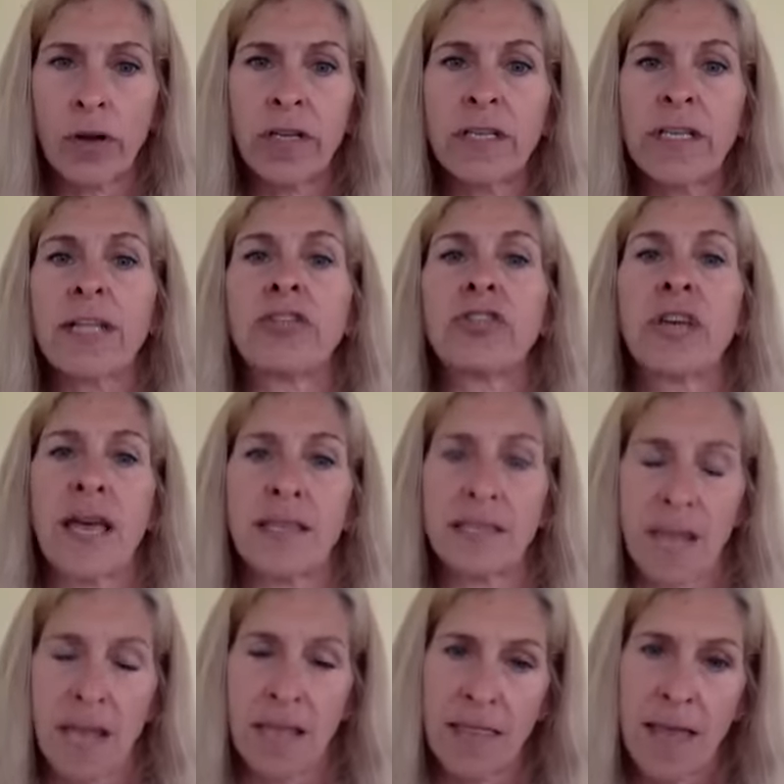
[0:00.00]
to digest,
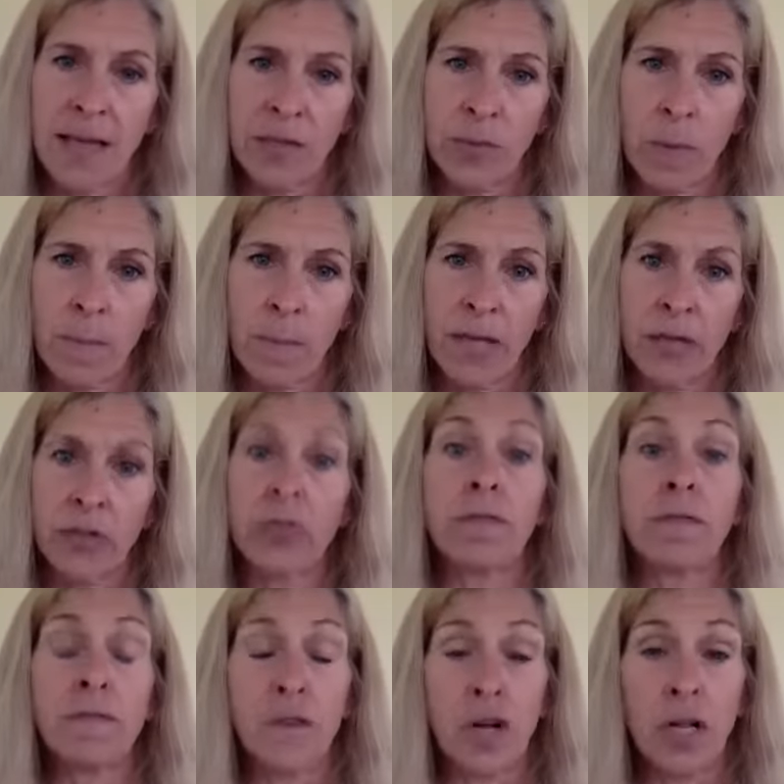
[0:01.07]
and that's what makes you
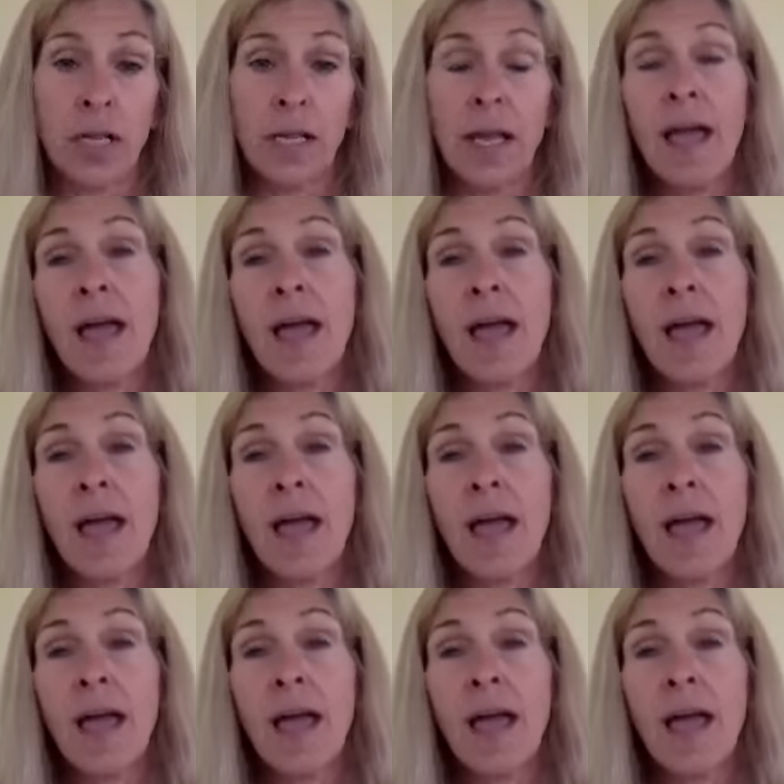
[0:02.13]
full.